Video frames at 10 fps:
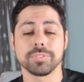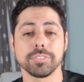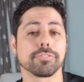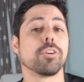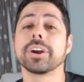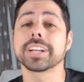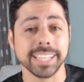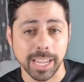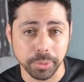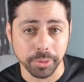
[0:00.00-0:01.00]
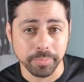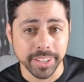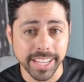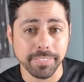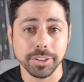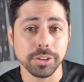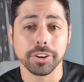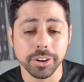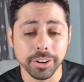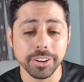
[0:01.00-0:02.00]
For example, if you've
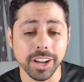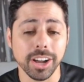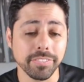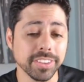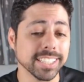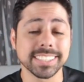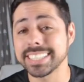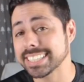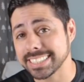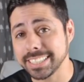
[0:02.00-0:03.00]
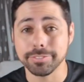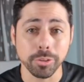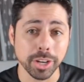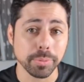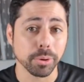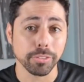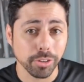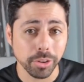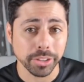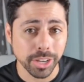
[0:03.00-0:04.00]
heard of the 60-40
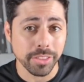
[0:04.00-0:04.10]
portfolio,